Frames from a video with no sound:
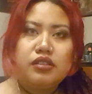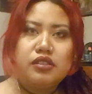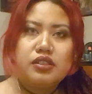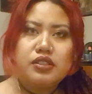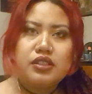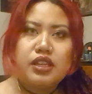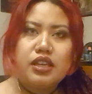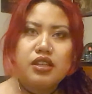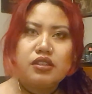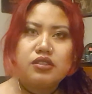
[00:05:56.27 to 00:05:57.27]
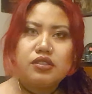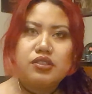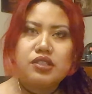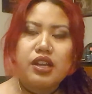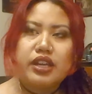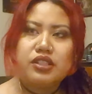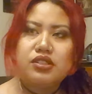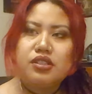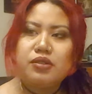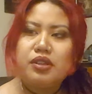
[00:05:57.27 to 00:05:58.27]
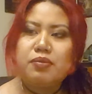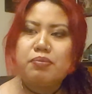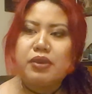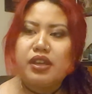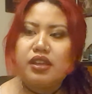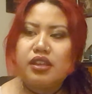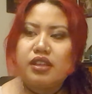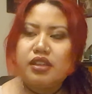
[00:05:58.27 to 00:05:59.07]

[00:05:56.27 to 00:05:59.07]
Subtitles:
slight shine to it, but